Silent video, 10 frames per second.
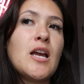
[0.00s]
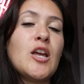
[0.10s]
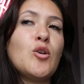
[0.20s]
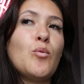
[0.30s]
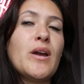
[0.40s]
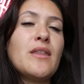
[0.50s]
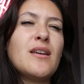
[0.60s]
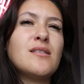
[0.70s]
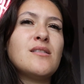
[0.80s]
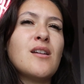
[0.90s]
in a way
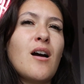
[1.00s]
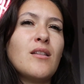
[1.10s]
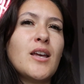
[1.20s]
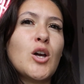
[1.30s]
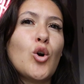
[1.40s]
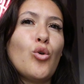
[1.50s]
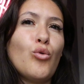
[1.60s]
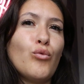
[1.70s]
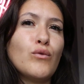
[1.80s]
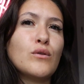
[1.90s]
that is not like
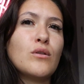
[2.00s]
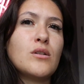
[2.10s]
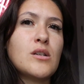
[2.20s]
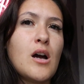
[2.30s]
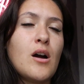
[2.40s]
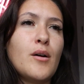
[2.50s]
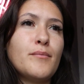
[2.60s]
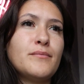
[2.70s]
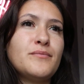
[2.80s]
over the top.